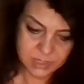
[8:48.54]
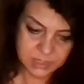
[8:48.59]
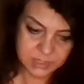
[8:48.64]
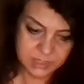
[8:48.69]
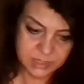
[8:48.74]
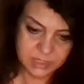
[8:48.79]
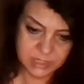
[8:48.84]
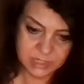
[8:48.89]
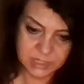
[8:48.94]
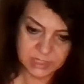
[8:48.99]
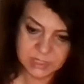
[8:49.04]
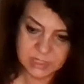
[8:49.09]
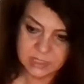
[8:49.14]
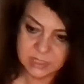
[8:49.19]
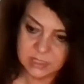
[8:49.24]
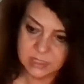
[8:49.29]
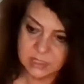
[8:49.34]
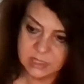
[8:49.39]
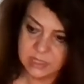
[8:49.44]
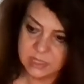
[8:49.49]

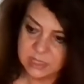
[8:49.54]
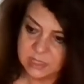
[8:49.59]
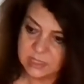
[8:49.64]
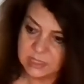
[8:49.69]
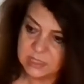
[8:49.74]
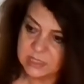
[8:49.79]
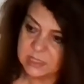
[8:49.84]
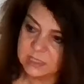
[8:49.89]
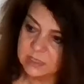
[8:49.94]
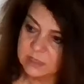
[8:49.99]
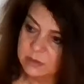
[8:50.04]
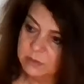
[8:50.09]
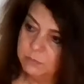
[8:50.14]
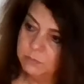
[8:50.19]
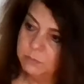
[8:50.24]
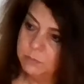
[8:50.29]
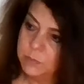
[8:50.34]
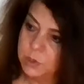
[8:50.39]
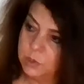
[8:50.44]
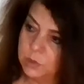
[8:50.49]
This
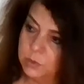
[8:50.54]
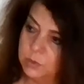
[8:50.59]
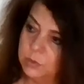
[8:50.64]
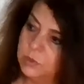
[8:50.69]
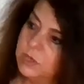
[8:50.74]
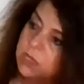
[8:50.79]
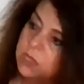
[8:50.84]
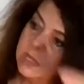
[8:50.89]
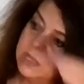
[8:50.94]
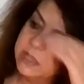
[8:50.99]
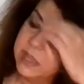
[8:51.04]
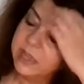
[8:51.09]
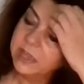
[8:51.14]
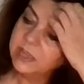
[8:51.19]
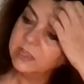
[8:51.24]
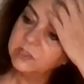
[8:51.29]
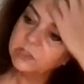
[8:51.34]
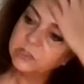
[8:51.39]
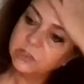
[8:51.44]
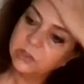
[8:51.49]
moon in
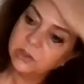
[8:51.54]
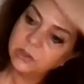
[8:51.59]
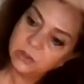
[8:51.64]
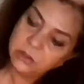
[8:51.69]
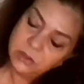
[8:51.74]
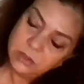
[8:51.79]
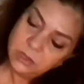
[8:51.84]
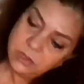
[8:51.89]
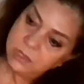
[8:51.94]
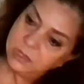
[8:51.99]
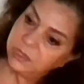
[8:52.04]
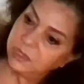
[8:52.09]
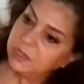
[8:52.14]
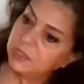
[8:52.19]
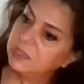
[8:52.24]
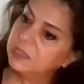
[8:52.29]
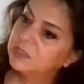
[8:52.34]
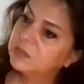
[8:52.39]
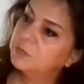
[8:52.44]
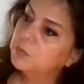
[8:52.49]
Cancer
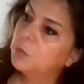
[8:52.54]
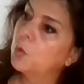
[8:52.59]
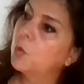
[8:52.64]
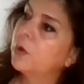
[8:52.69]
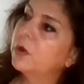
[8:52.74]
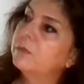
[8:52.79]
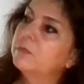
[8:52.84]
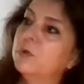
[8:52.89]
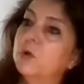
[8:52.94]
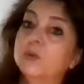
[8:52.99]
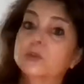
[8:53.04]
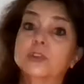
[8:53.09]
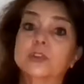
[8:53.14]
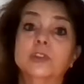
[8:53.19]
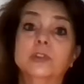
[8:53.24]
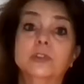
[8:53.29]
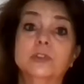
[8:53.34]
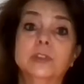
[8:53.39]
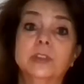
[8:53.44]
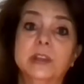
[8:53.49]
is more
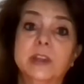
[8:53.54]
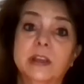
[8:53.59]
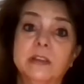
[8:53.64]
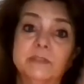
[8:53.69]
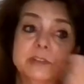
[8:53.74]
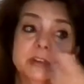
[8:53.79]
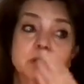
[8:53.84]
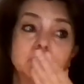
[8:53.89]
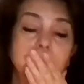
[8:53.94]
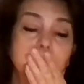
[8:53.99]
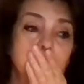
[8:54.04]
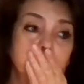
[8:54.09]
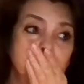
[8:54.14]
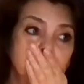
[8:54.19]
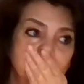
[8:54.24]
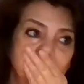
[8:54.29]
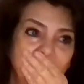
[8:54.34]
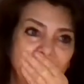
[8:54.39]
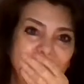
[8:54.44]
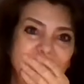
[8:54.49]
emotional than ever.
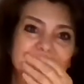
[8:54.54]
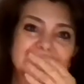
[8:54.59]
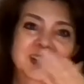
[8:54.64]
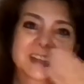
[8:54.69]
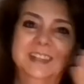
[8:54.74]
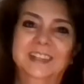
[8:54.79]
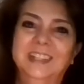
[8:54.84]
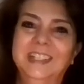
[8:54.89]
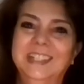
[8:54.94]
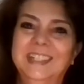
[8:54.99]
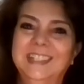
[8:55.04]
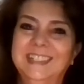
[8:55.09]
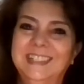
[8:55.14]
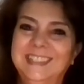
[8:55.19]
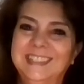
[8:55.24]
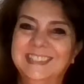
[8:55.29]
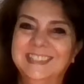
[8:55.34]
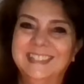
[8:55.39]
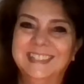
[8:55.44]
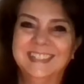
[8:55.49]
It's
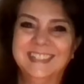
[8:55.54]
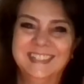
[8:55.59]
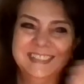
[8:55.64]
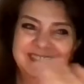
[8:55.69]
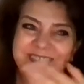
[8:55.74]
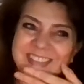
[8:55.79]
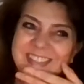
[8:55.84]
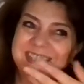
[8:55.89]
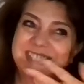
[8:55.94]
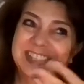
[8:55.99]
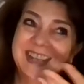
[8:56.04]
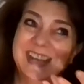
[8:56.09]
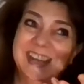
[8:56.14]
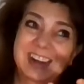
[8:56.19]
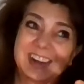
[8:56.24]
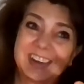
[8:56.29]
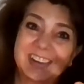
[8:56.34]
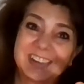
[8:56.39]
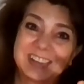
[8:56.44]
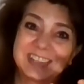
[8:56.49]
just kind of
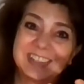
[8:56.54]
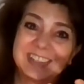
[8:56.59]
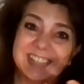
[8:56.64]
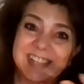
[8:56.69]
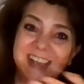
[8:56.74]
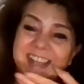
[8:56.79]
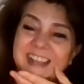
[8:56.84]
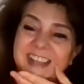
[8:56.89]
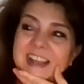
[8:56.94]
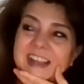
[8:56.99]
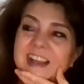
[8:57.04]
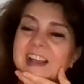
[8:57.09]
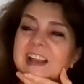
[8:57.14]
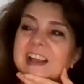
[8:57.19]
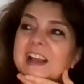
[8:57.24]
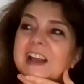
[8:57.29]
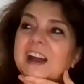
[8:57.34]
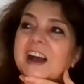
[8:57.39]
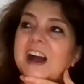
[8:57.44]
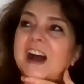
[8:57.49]
hard to say.
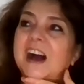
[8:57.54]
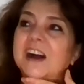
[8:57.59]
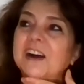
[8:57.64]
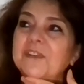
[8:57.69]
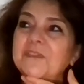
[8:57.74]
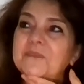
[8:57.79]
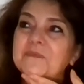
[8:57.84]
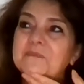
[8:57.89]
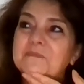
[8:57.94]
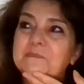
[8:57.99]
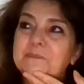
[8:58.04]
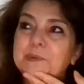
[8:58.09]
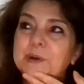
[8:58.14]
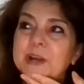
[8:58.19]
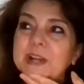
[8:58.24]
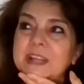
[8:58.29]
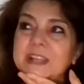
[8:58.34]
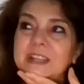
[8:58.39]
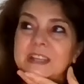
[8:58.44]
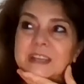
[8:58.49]

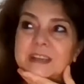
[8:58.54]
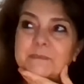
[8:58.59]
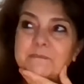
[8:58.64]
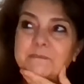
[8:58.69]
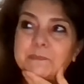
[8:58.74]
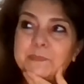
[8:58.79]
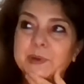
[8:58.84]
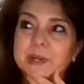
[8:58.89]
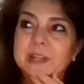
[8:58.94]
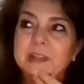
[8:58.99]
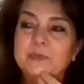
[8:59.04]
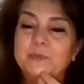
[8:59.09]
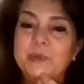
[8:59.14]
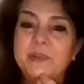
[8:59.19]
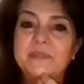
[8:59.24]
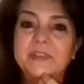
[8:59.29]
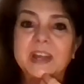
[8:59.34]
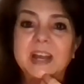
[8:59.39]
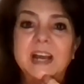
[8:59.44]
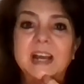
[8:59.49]
But
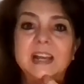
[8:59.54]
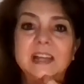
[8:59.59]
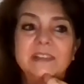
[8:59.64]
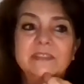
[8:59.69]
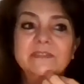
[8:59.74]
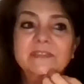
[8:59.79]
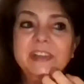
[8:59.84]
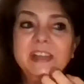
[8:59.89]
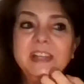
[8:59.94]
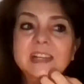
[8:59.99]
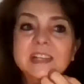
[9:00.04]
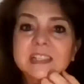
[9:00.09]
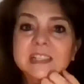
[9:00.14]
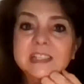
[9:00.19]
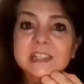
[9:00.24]
we've got Venus in